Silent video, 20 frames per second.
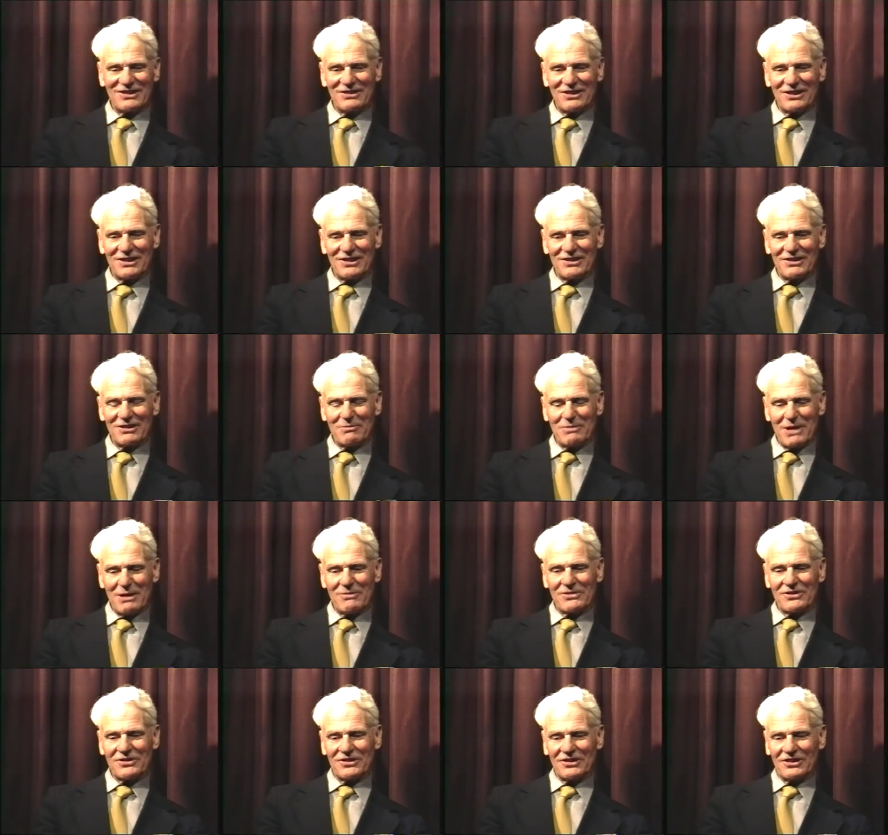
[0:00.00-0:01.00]
to, the, to the
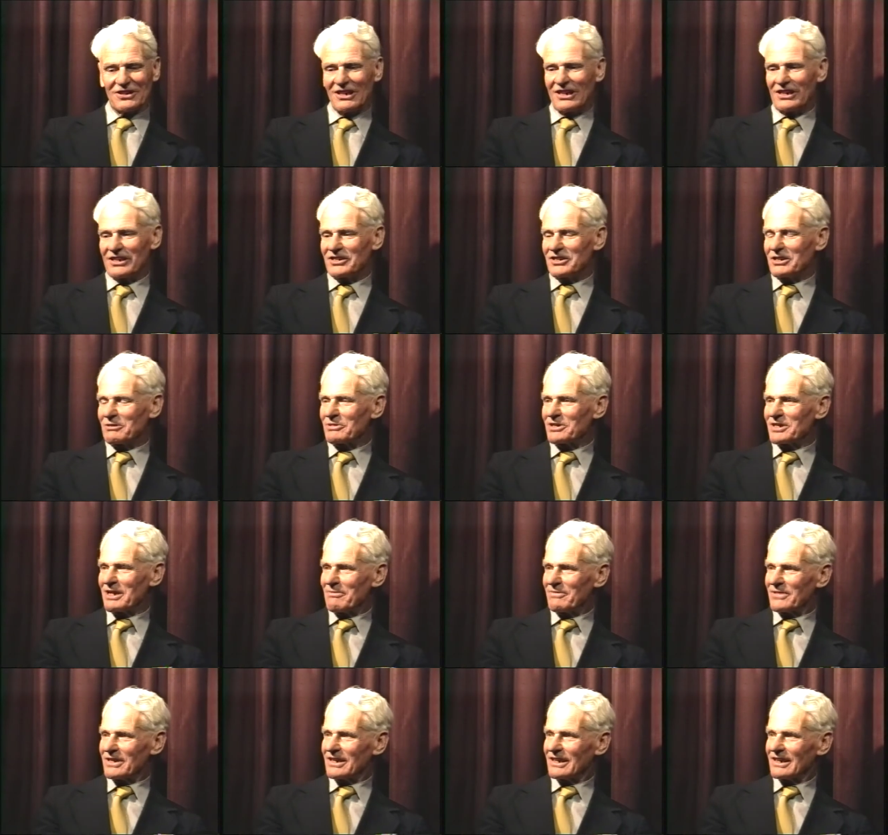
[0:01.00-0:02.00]
members of the college, it was
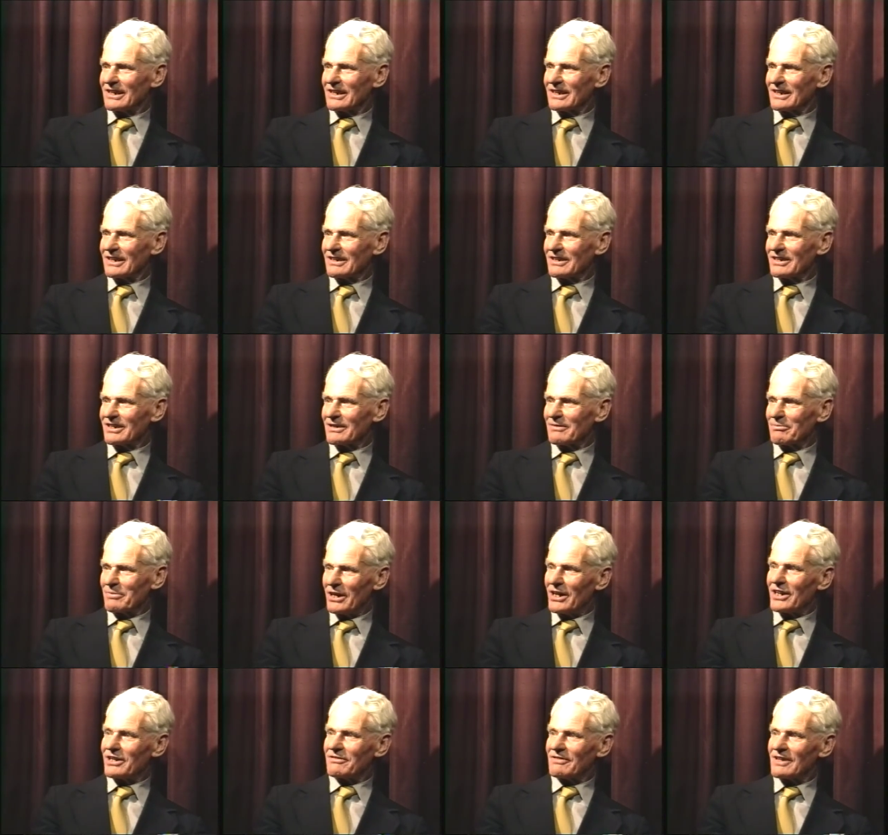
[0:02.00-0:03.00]
something
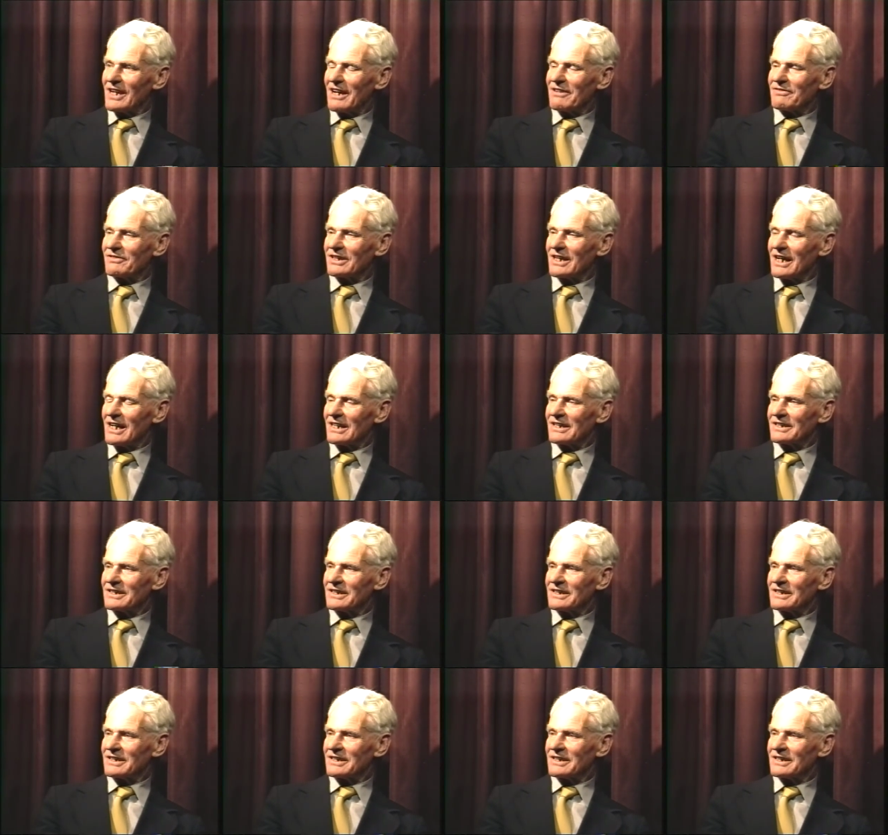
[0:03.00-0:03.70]
part of life and art. Mm.